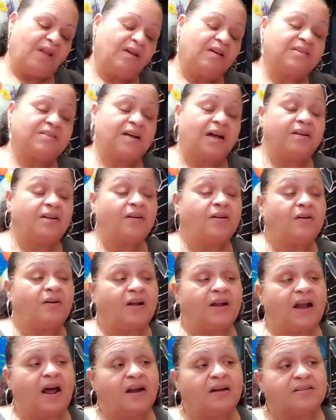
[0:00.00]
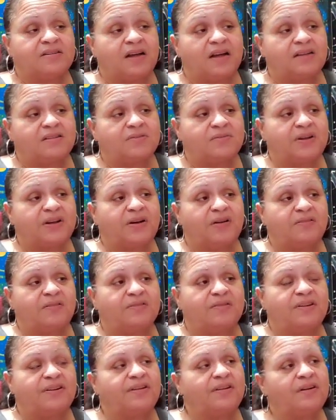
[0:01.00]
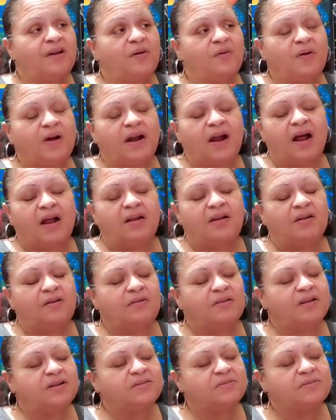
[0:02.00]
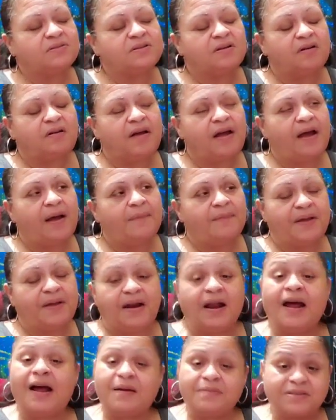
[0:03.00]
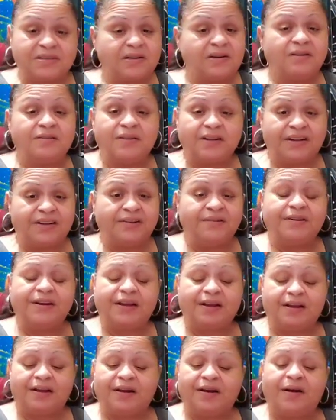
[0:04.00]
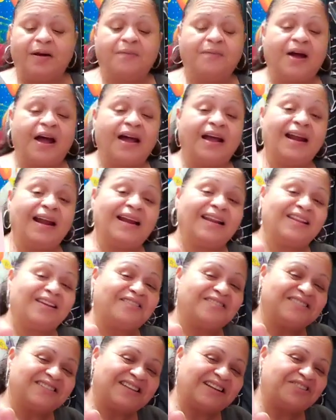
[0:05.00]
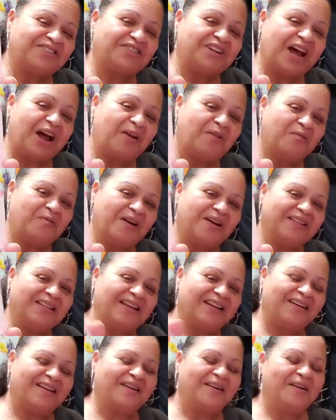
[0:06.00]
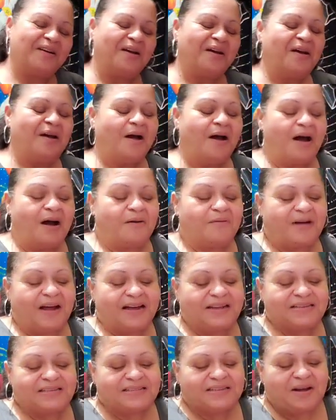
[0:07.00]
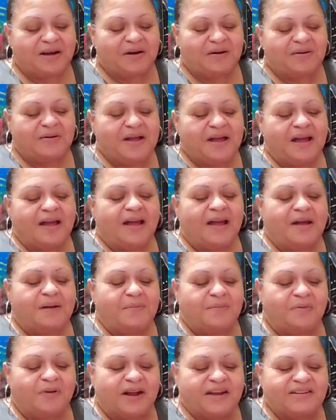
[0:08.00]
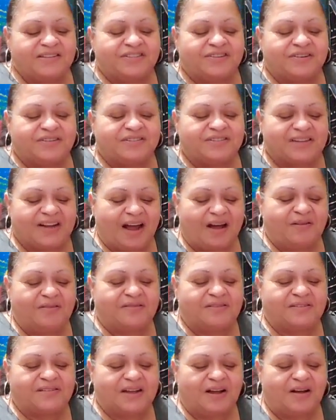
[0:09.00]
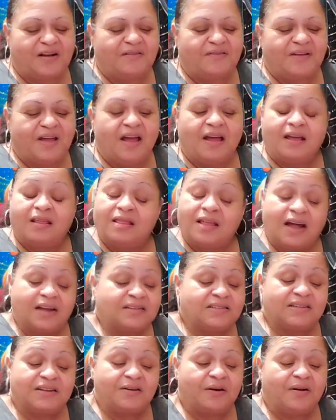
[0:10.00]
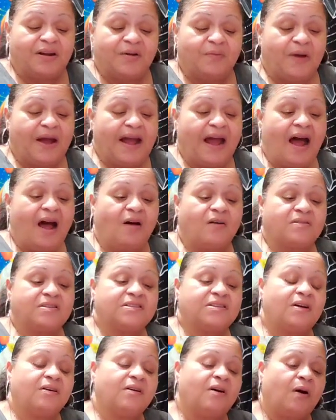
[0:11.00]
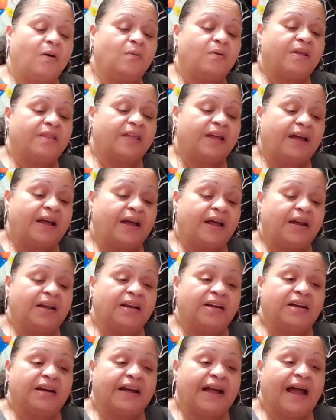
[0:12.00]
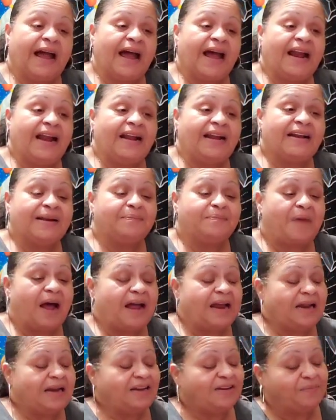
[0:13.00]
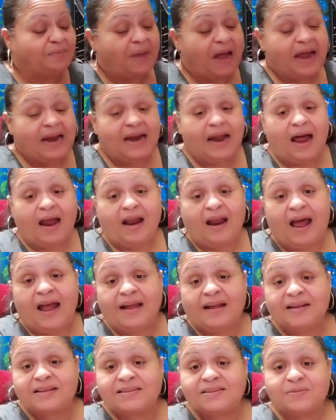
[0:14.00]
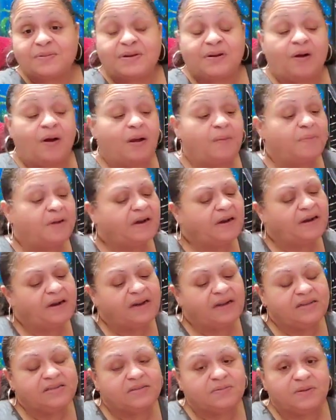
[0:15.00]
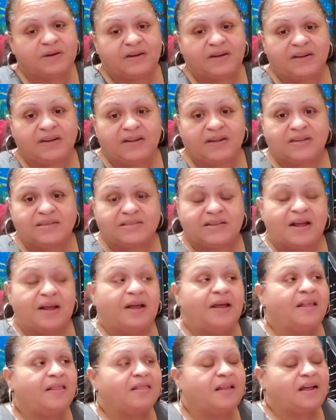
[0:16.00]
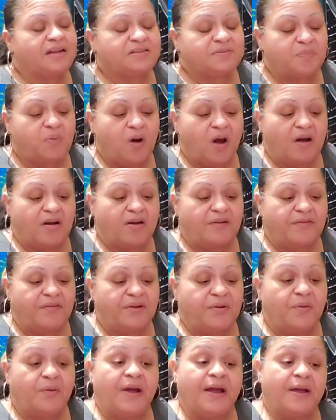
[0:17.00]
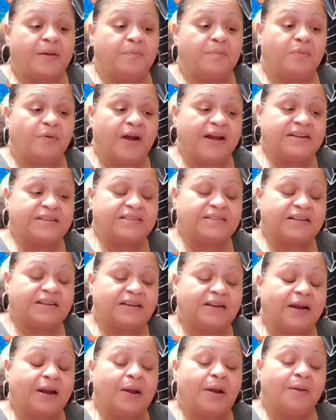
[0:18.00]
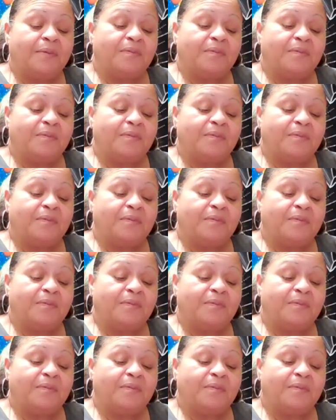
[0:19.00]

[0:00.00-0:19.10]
Because I know a lot of times we go through, you know what, I knew this was going to happen. Absolutely, you did. All right. And there's that shadow work there. All right. So embrace your shadow self. That's the only way out. So go within, look at it. It might, you might not like it, sweetheart, but it is what it is. That's part of you. Embrace it.